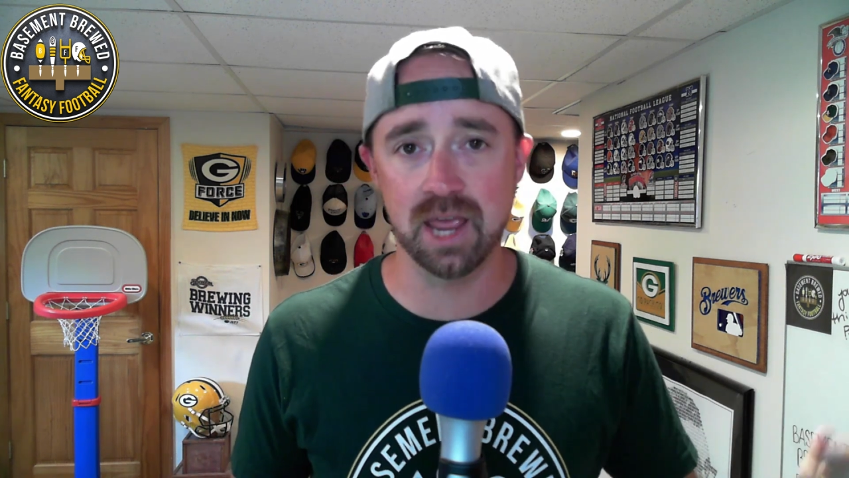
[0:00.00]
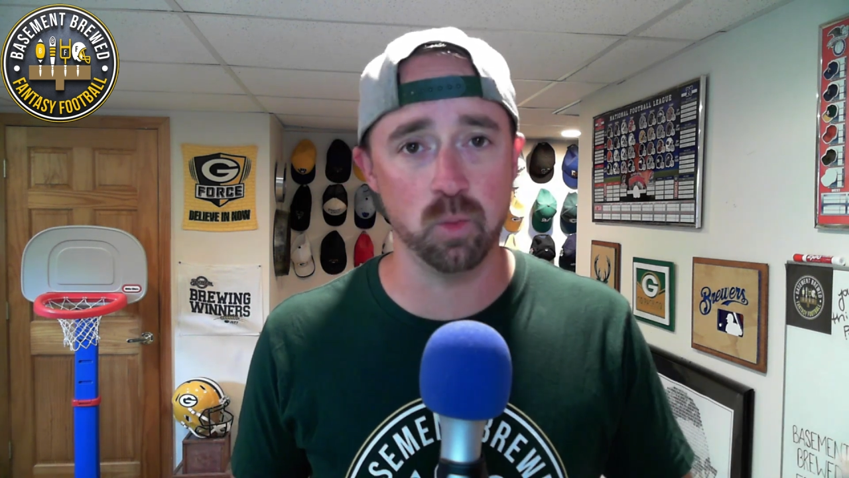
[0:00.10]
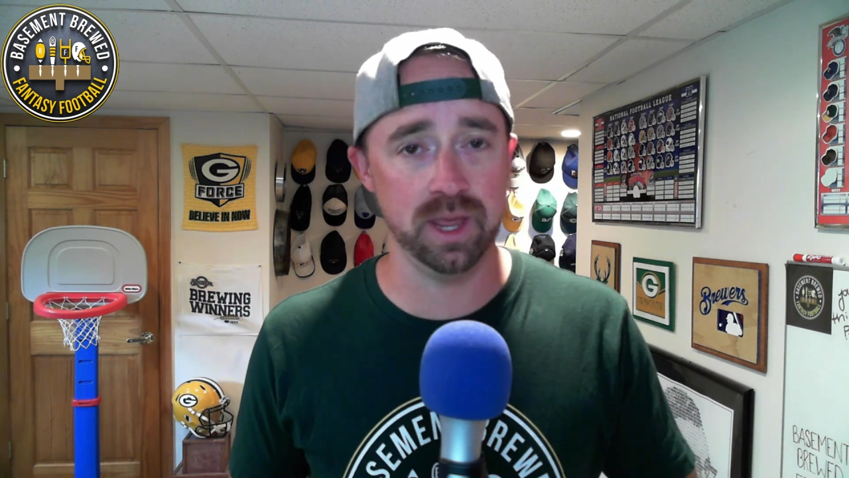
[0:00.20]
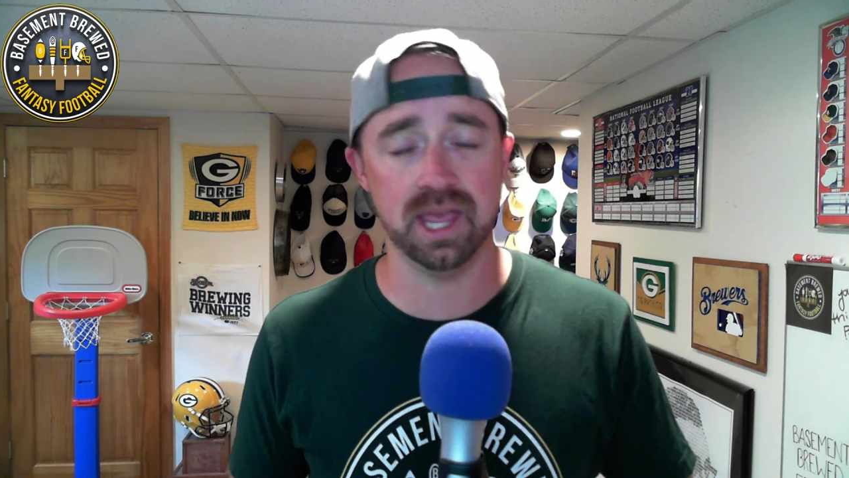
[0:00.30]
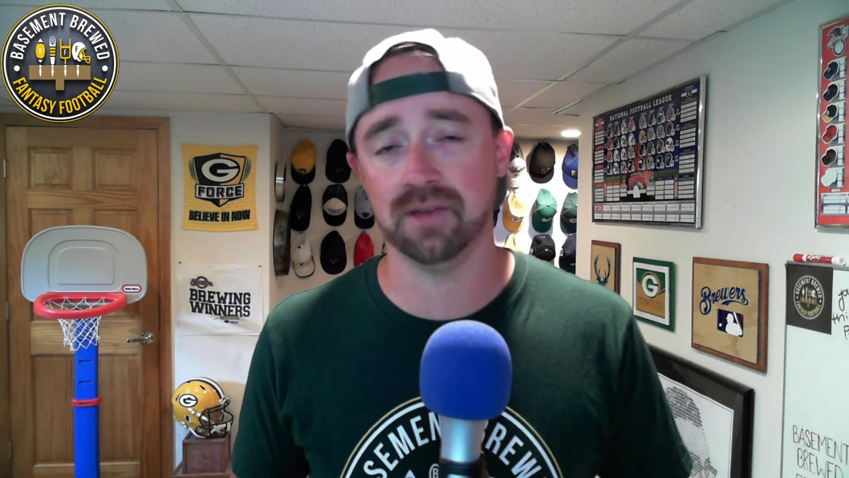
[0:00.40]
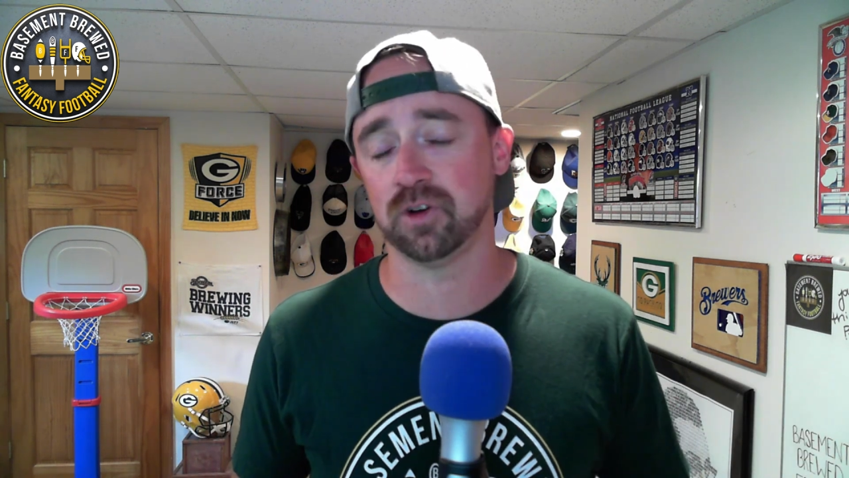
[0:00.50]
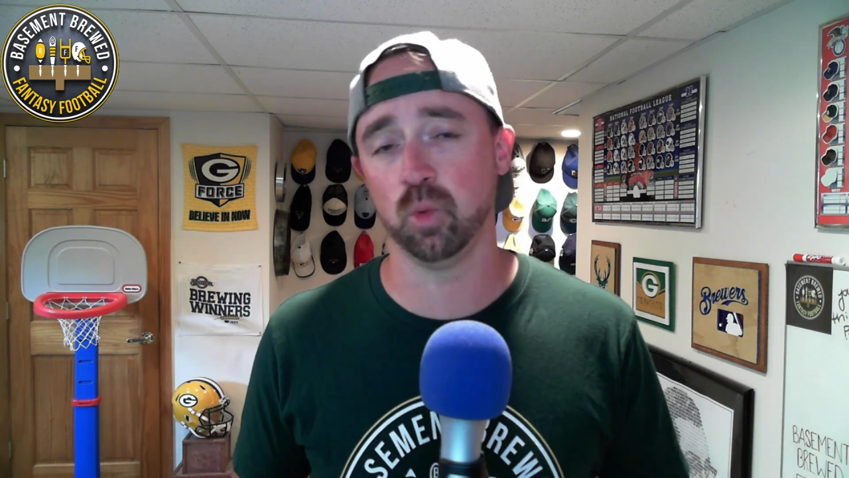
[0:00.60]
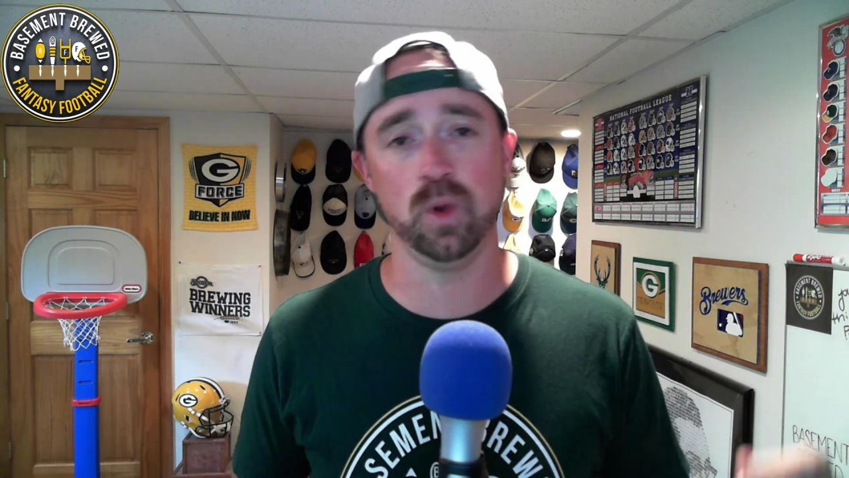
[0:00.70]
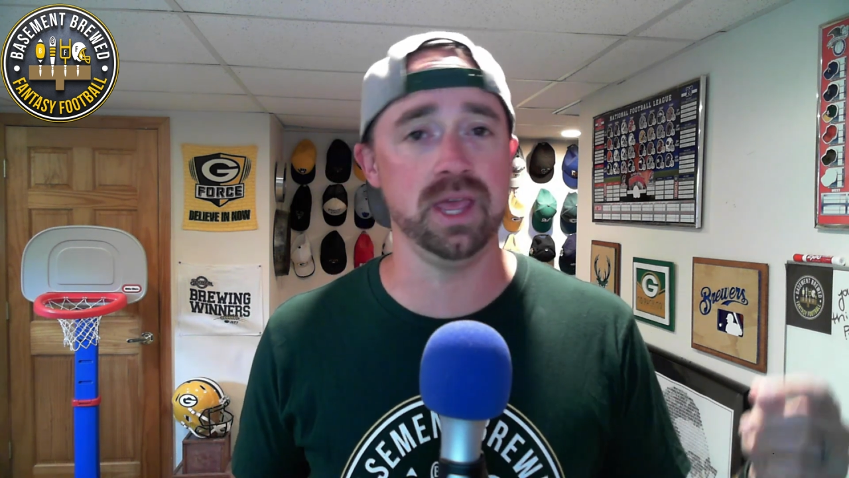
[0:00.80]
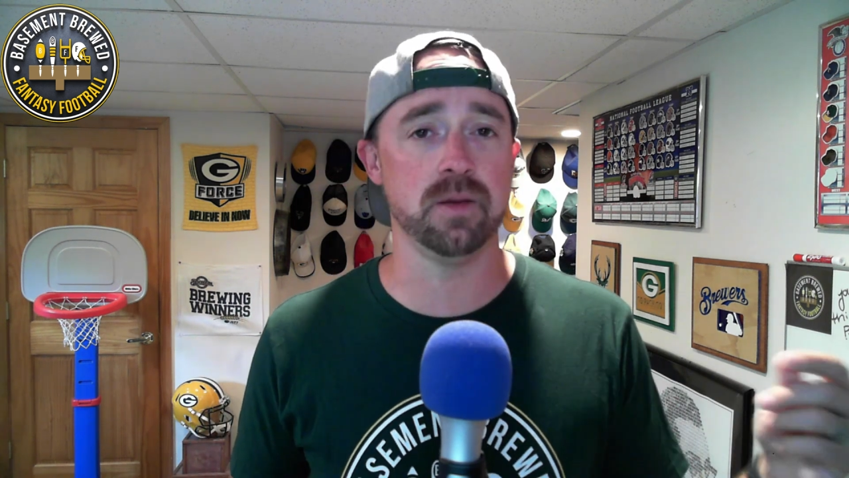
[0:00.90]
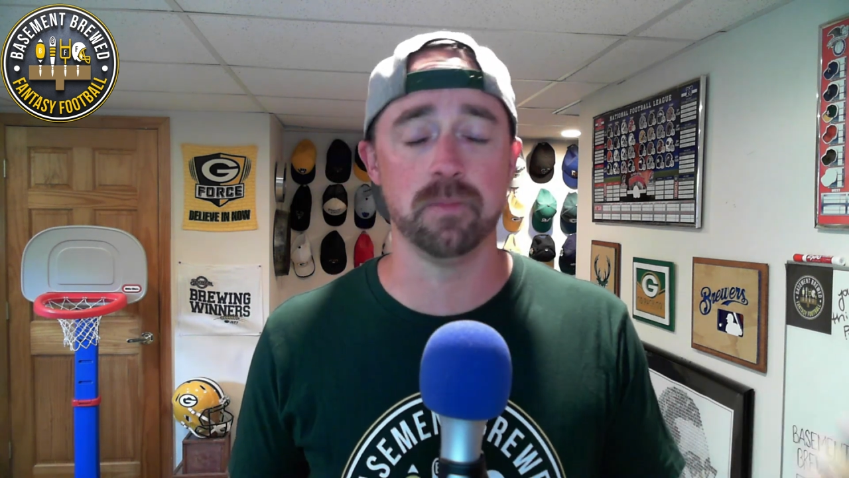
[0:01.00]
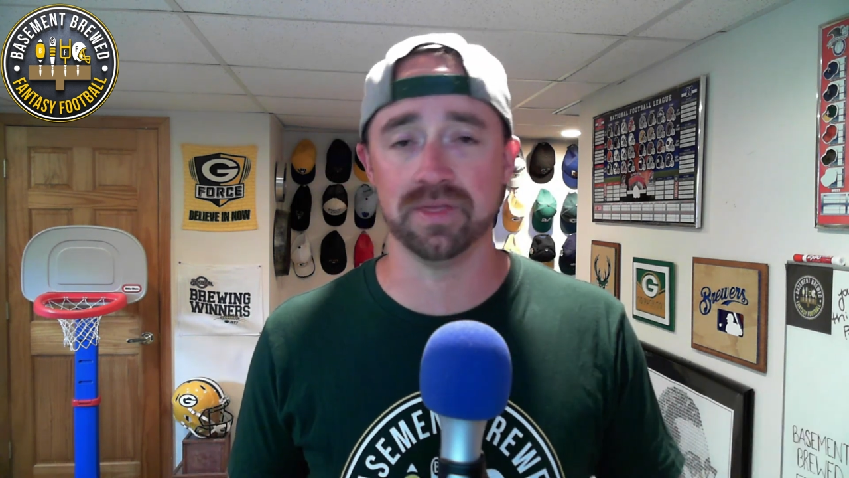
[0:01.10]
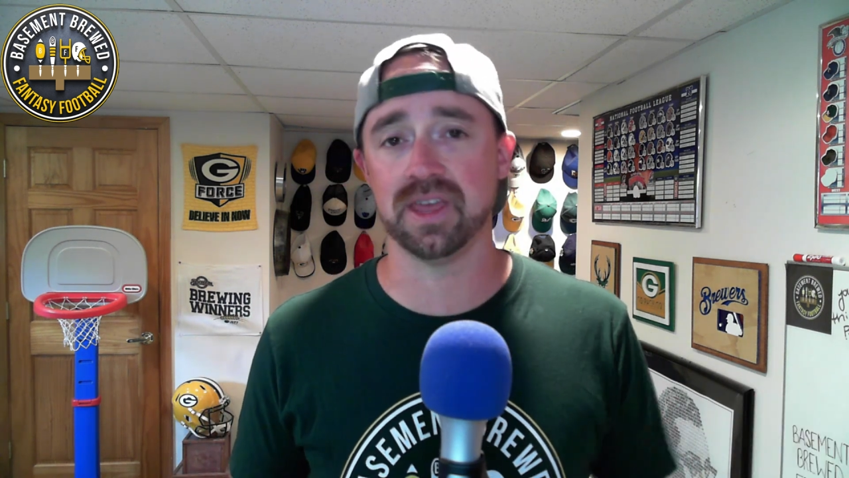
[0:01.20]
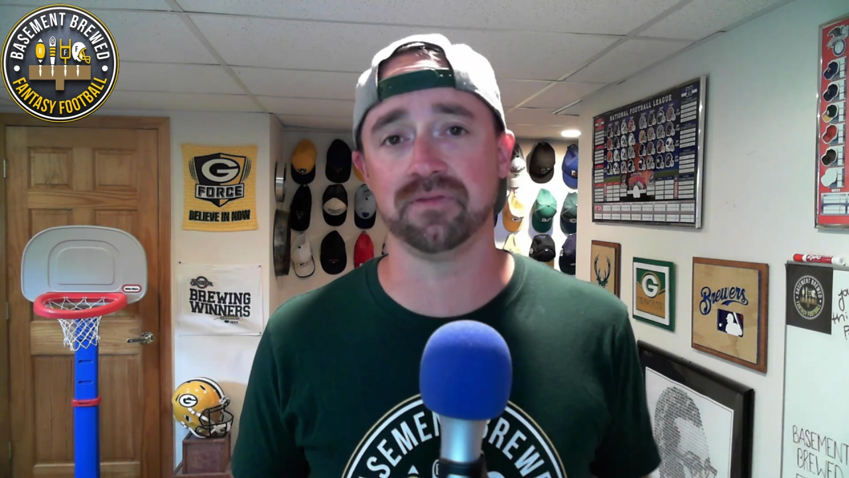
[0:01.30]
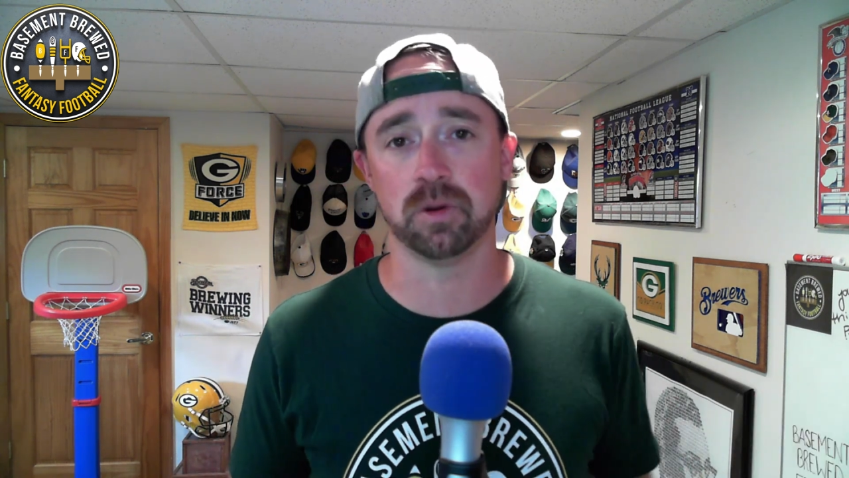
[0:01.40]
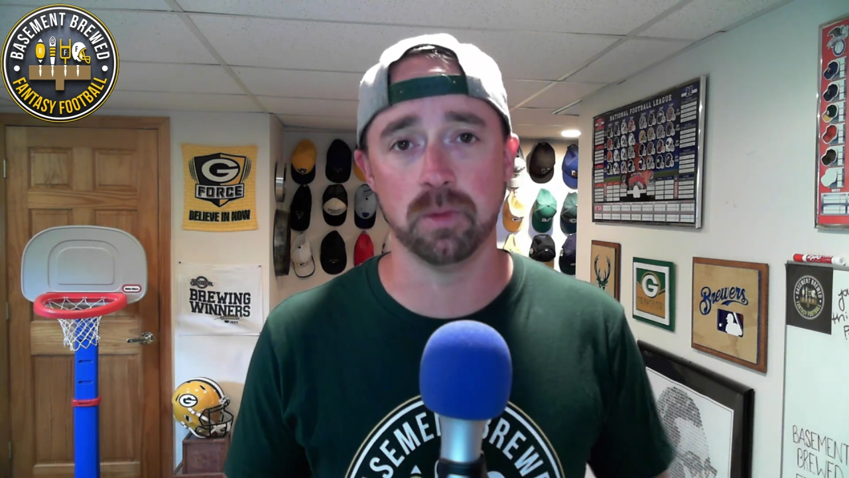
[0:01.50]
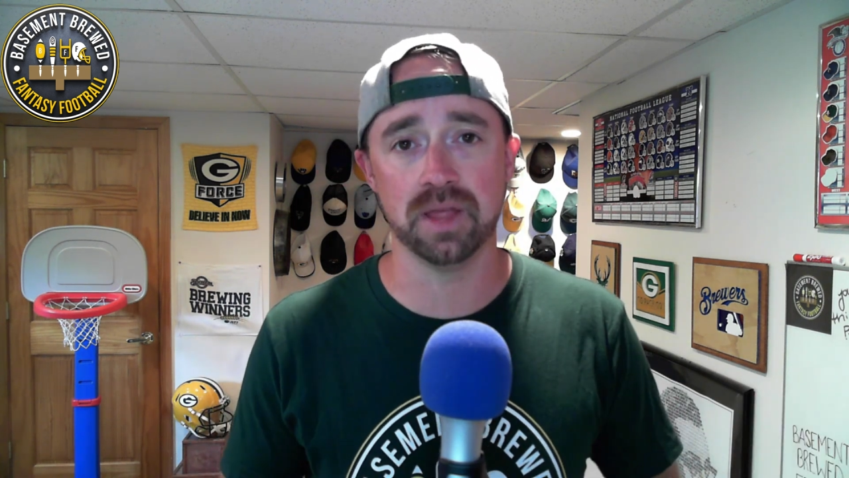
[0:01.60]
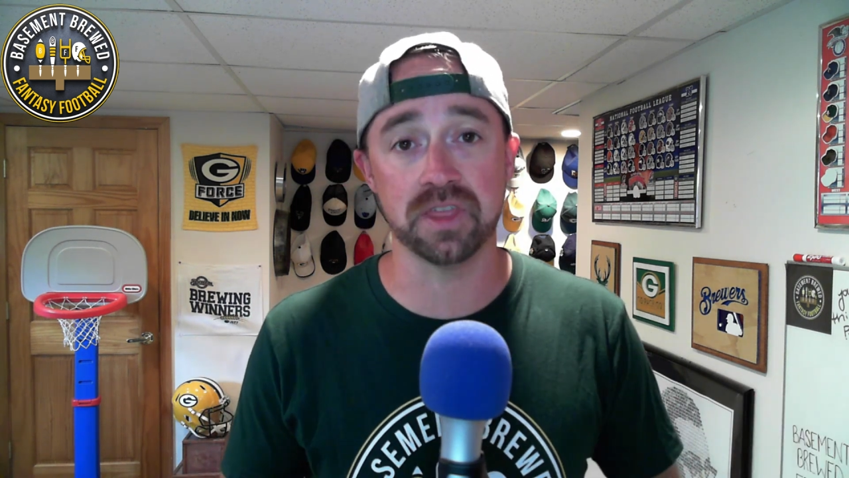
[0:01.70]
week after week, month after month,